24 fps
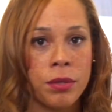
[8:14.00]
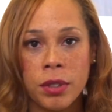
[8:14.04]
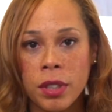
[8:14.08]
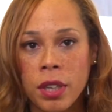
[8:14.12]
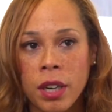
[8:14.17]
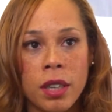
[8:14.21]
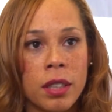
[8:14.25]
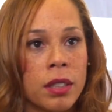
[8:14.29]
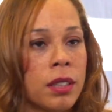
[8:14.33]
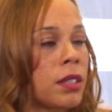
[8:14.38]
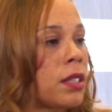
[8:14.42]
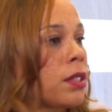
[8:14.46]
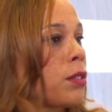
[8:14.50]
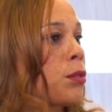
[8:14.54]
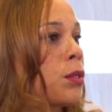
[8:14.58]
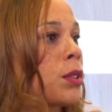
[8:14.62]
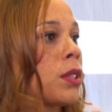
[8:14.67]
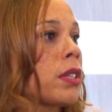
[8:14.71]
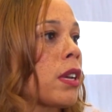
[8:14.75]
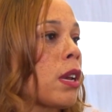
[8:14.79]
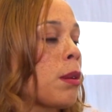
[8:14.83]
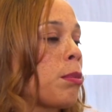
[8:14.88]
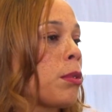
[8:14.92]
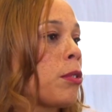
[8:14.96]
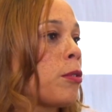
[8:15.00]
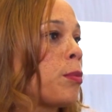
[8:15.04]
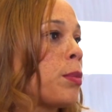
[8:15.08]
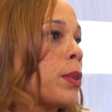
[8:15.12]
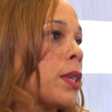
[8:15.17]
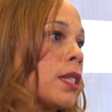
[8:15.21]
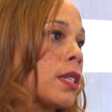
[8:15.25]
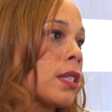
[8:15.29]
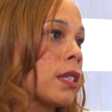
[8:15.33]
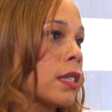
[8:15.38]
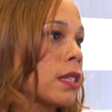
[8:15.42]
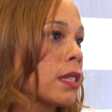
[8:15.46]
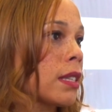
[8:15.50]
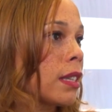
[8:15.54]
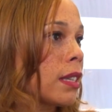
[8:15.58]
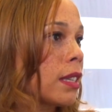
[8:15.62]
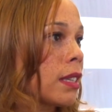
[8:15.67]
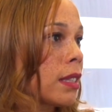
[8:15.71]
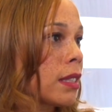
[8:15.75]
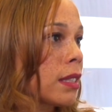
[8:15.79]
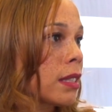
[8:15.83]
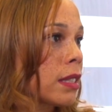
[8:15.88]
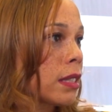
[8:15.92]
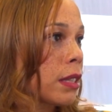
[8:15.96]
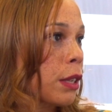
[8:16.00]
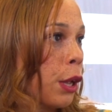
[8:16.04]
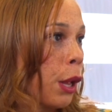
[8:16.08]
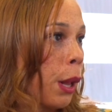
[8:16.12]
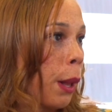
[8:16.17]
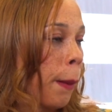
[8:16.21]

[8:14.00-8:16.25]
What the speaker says: regardless of what type of business it is?